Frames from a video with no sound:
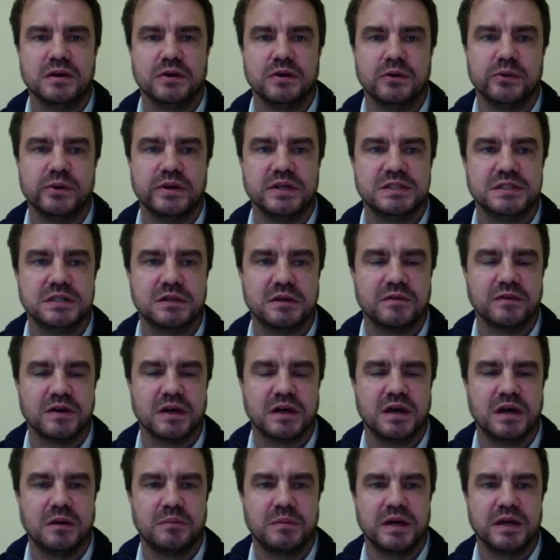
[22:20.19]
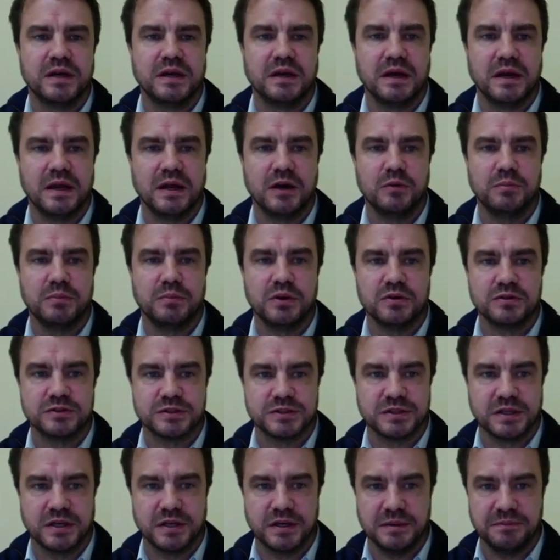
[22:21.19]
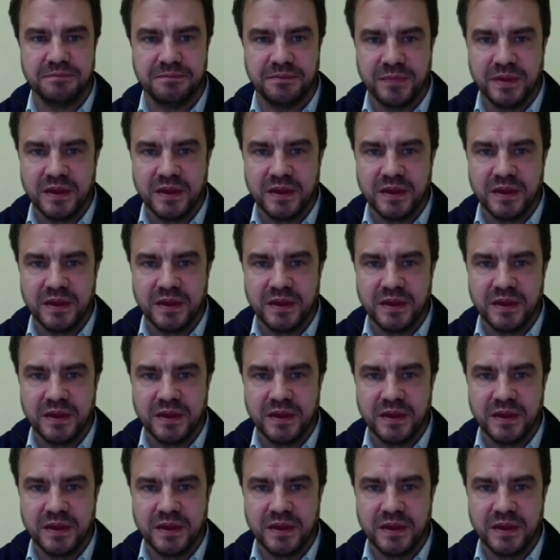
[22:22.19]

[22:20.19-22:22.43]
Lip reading: original Kalman and Leopold study?